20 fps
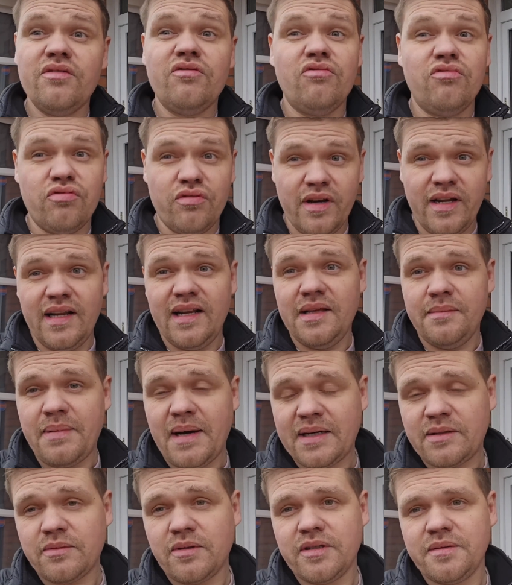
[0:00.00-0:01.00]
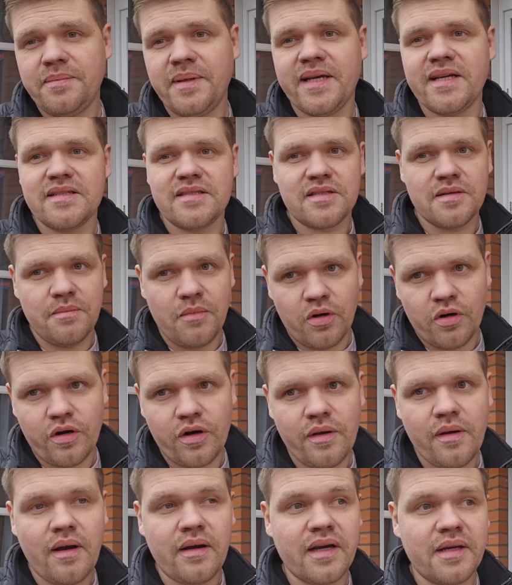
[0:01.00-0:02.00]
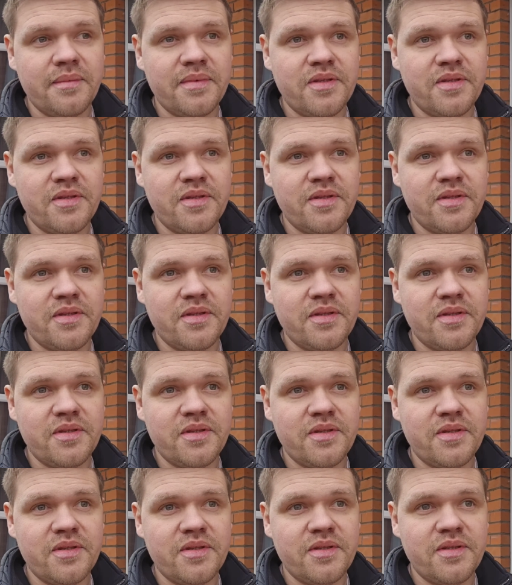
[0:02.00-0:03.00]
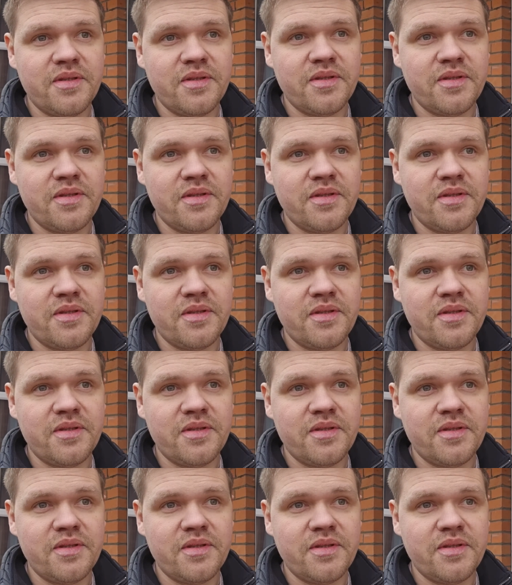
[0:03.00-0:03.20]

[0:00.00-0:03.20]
really bad one, because tomorrow I'm going to be doing the interior on that